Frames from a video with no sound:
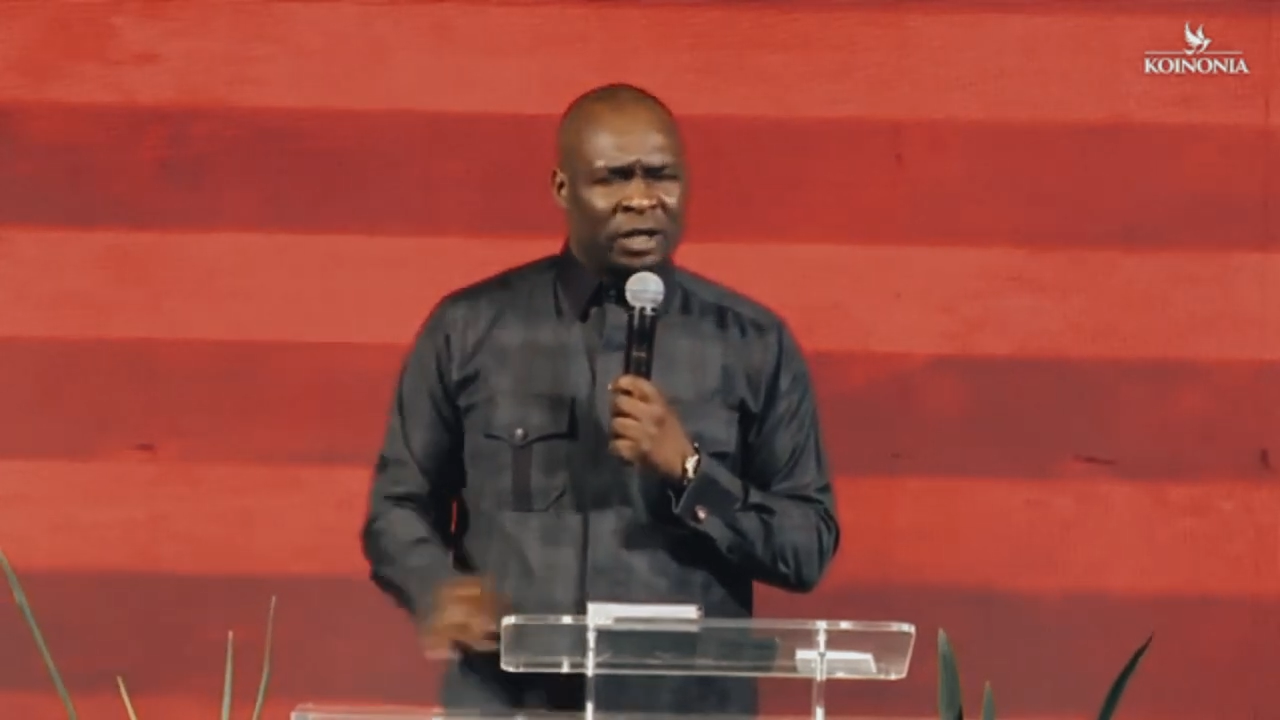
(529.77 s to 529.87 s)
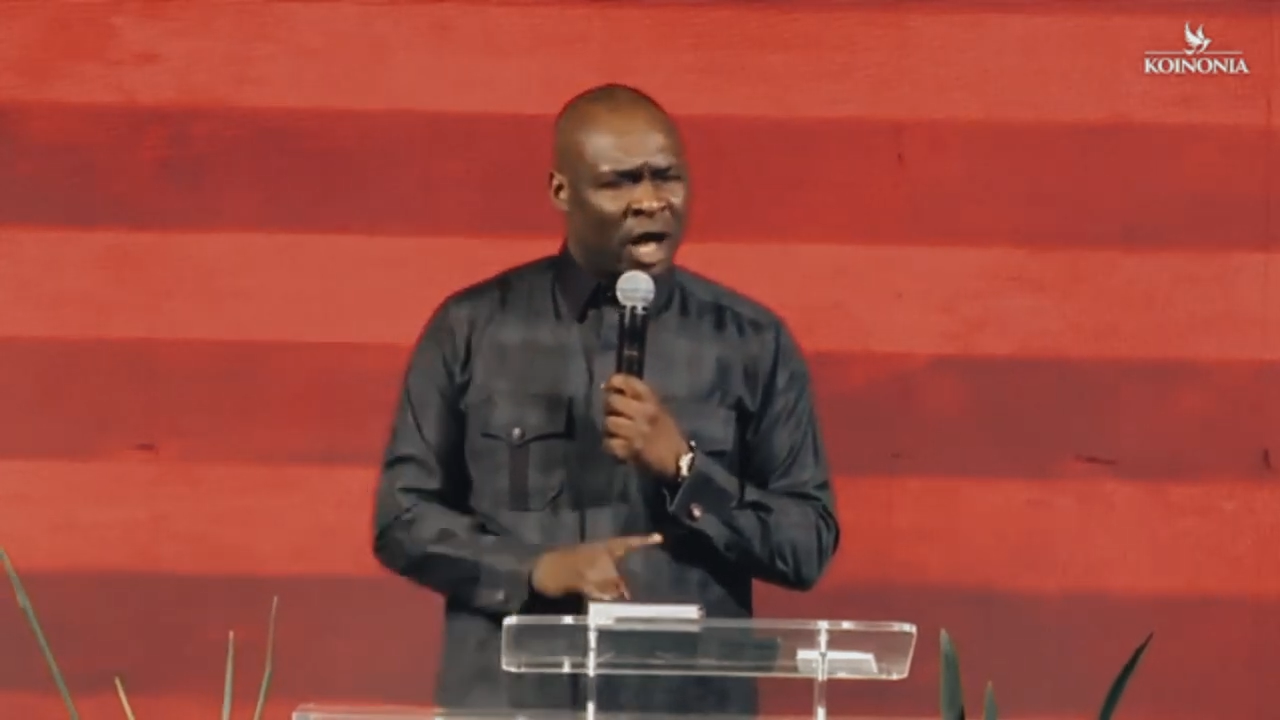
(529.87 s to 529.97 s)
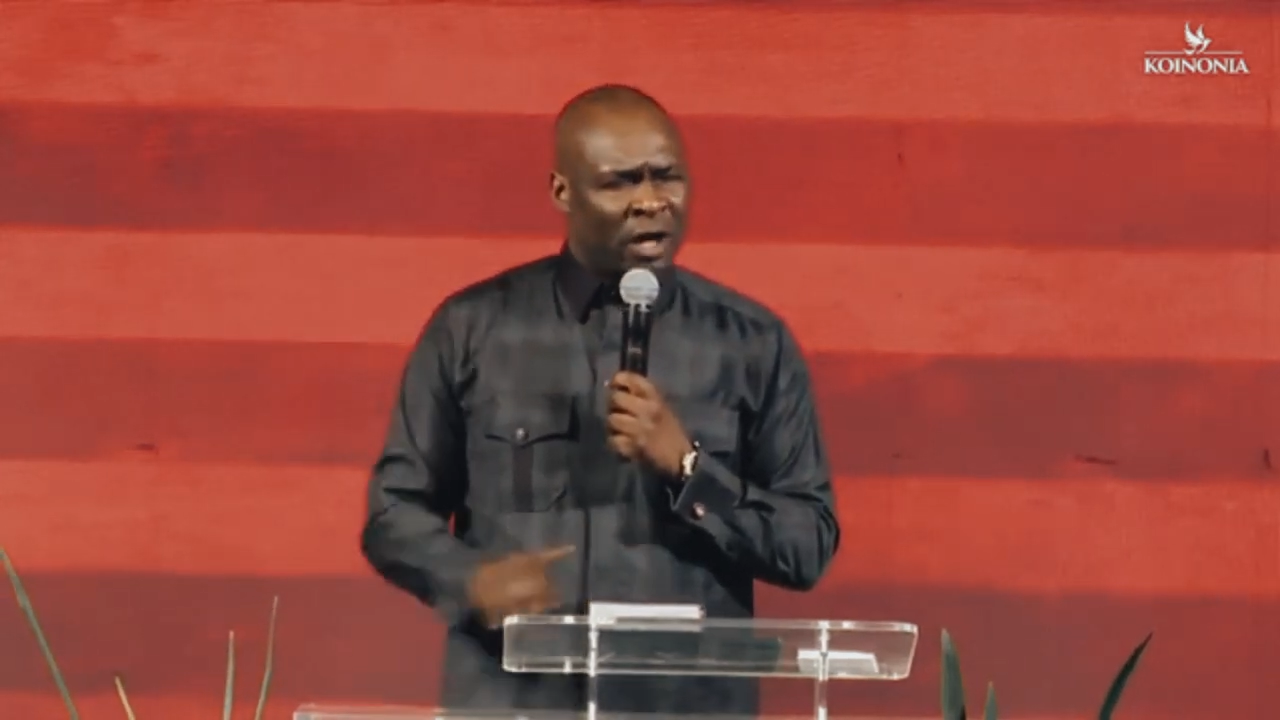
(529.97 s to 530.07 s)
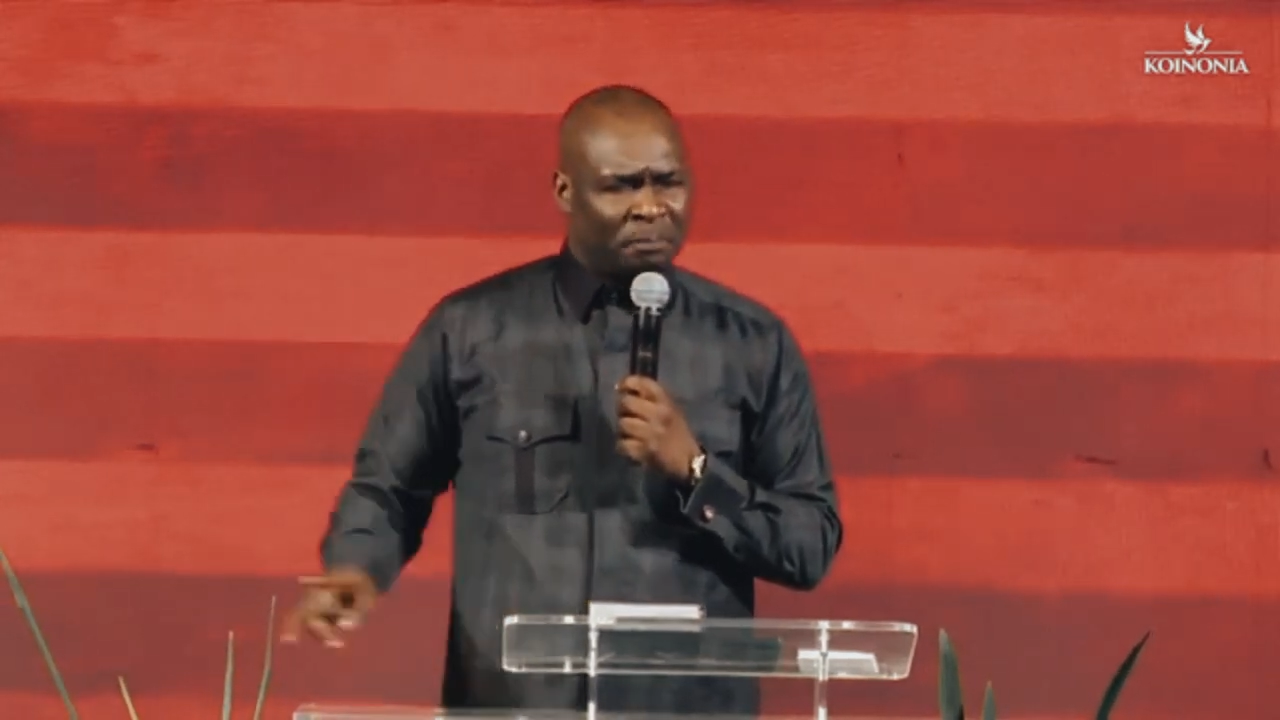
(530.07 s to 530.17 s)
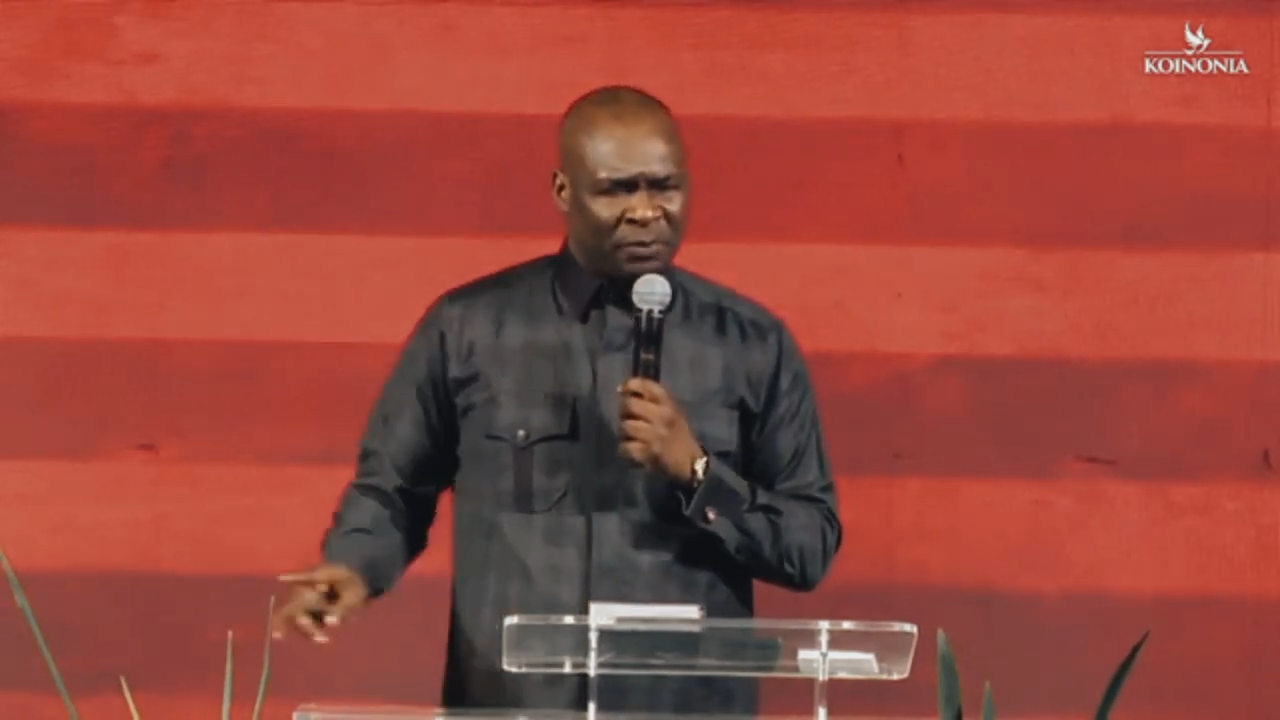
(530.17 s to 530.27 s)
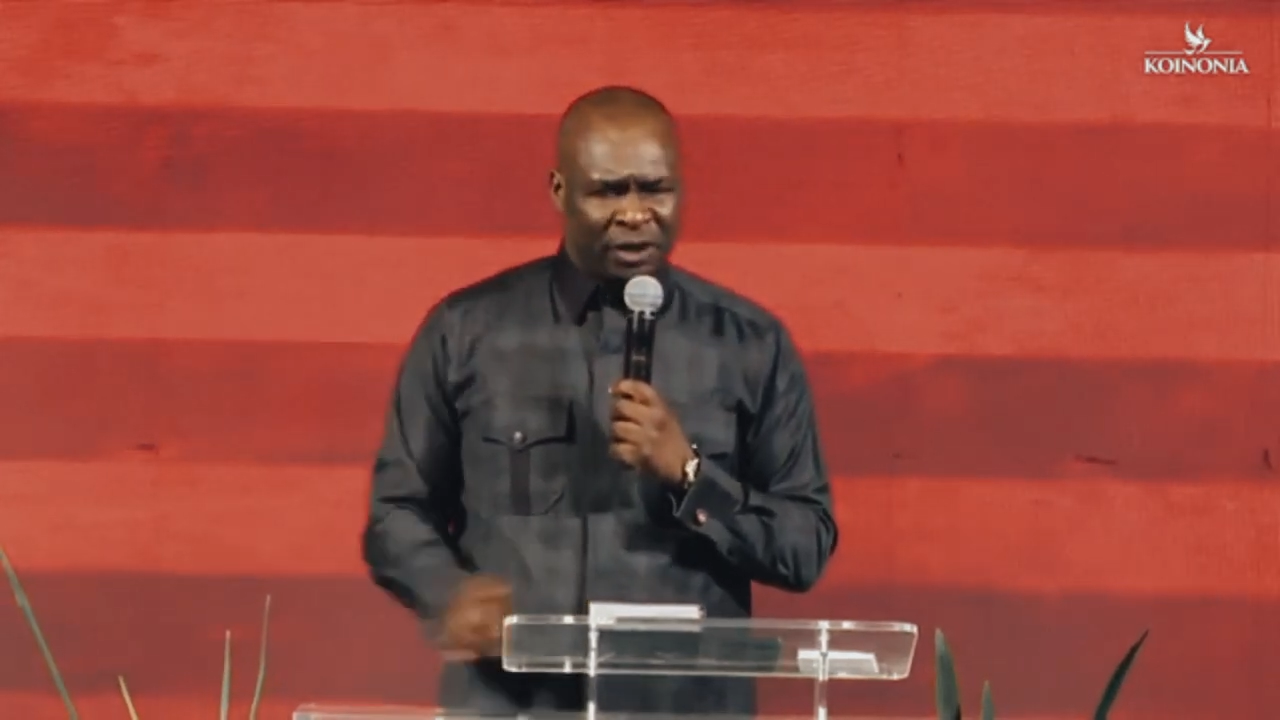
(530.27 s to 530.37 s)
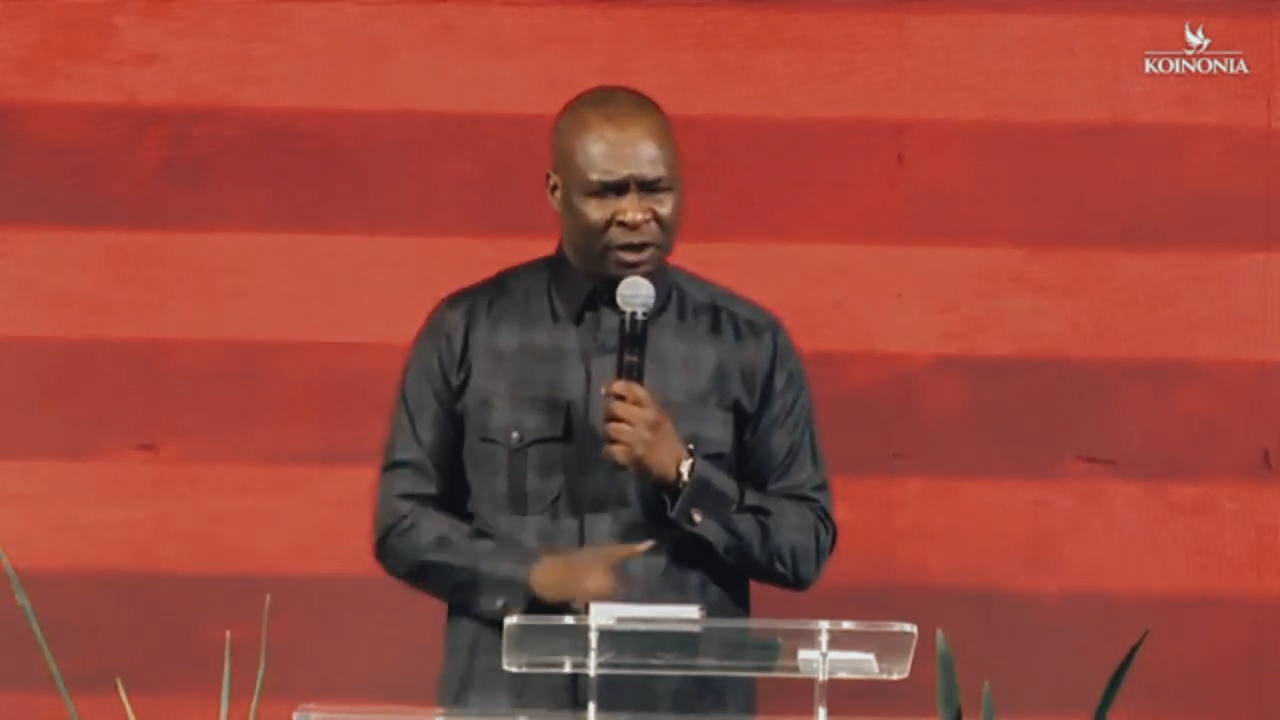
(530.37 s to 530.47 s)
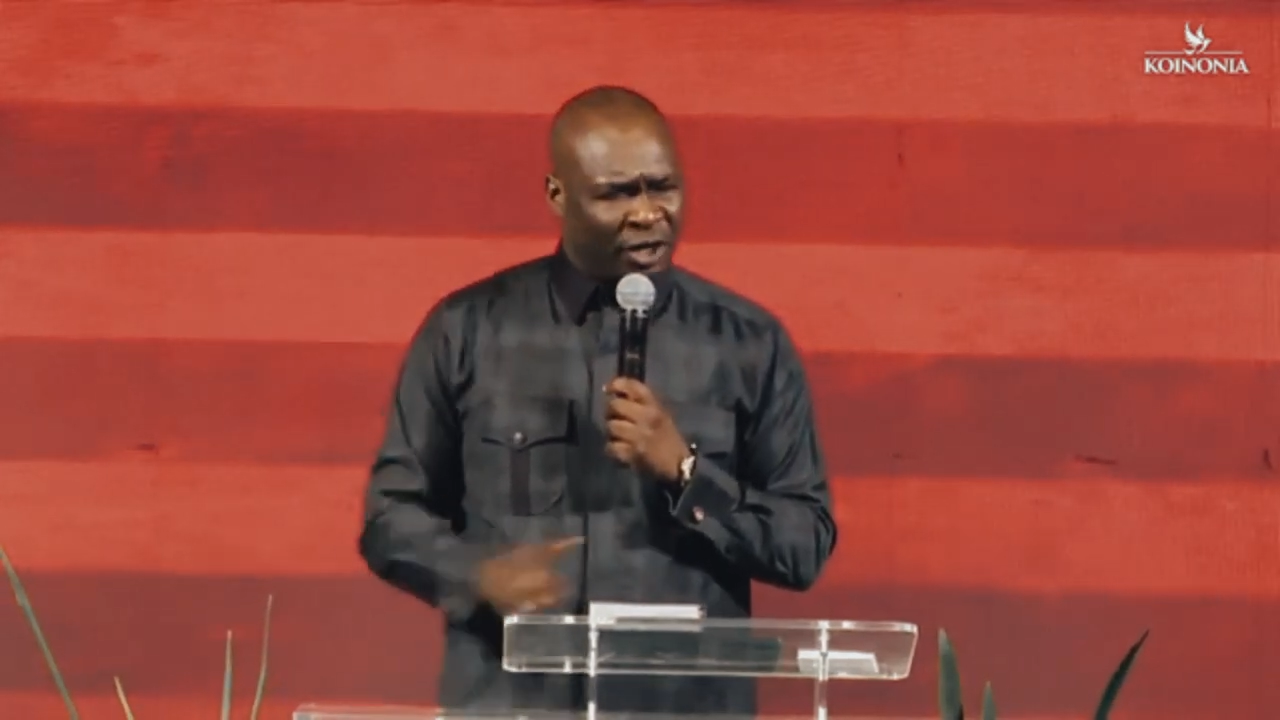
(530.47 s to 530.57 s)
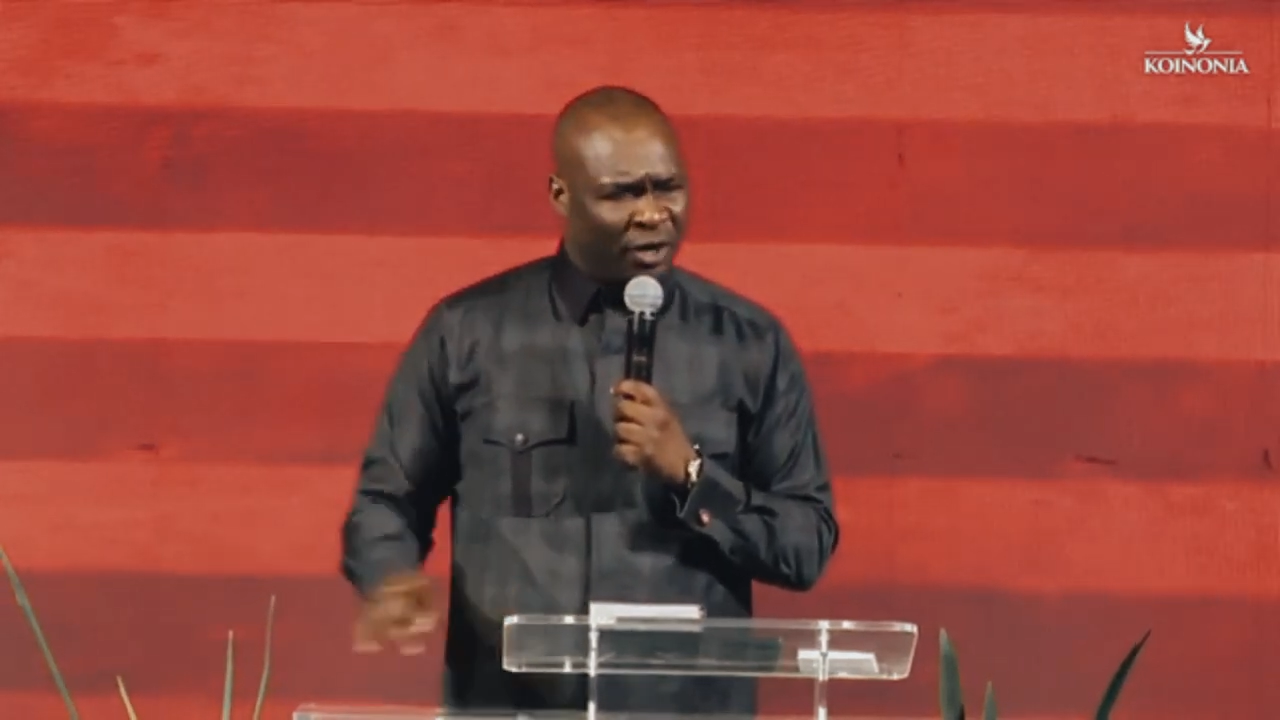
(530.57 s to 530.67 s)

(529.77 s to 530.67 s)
not be